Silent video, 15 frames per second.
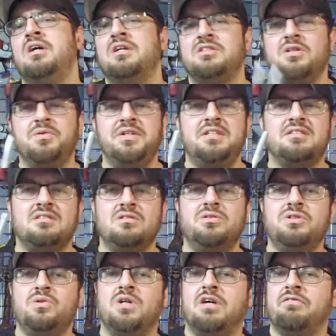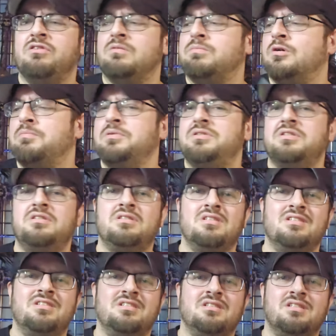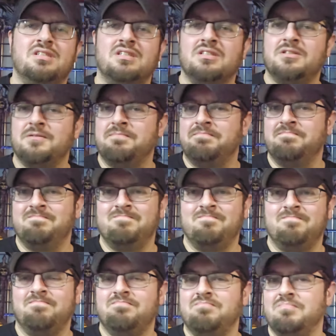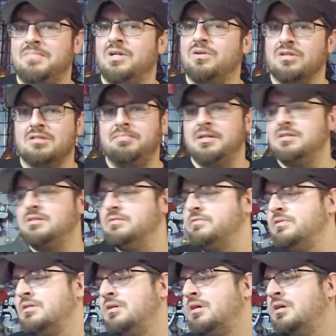So these still do have their purposes. It's just that they're expensive,